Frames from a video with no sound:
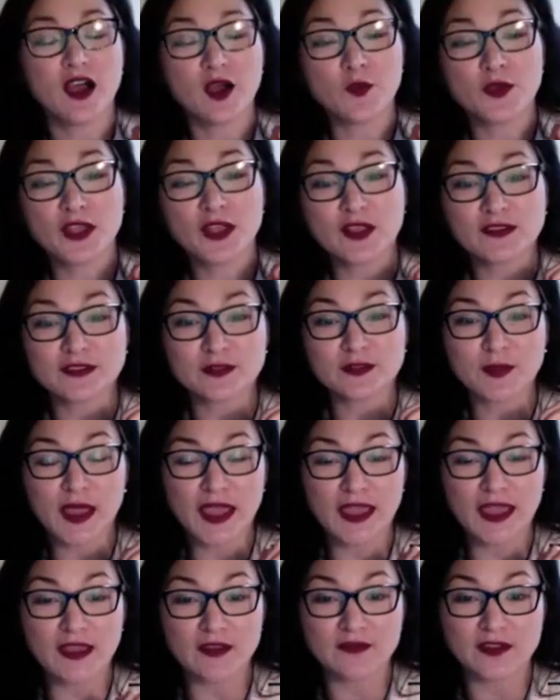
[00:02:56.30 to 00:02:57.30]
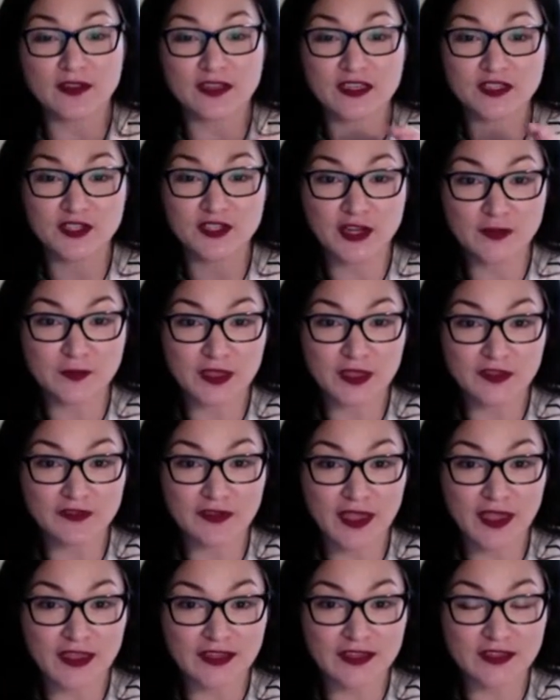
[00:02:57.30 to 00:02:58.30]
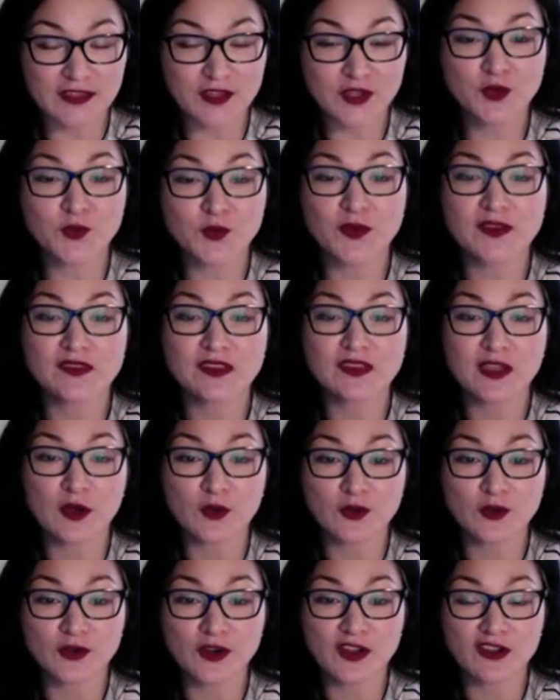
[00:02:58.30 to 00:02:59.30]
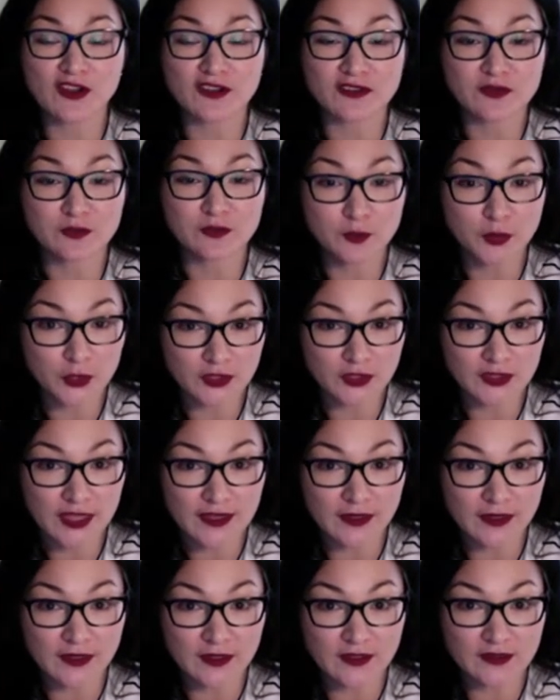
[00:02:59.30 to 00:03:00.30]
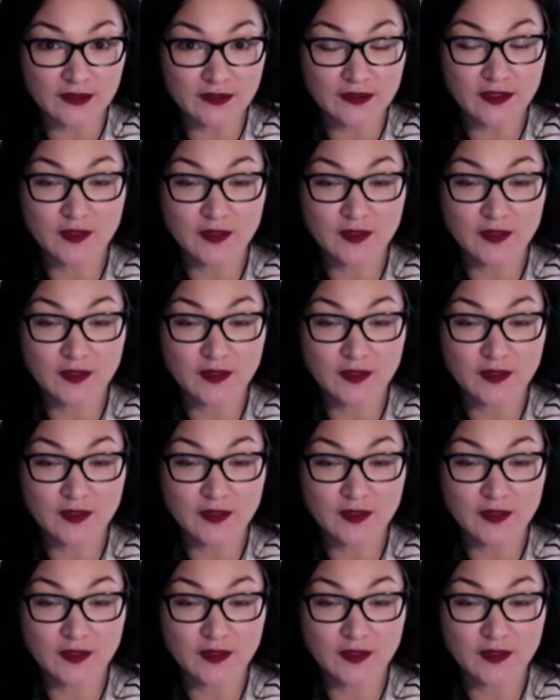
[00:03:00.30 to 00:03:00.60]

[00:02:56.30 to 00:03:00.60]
We also have Jen McFadden, who is the owner of Booklegger